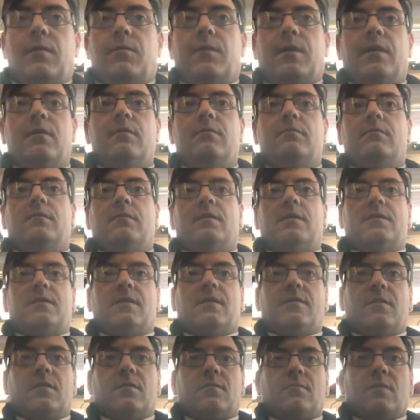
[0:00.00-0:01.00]
There we go.
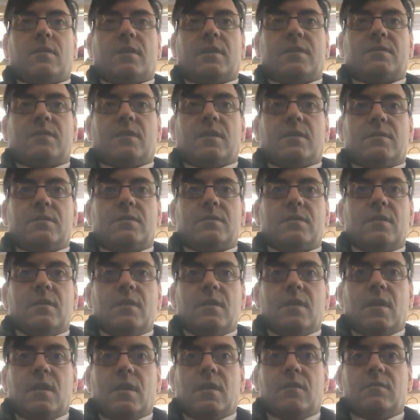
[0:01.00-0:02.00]
Let's have a look what that says.
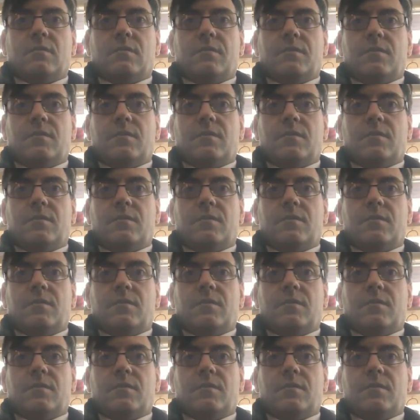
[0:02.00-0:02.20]
How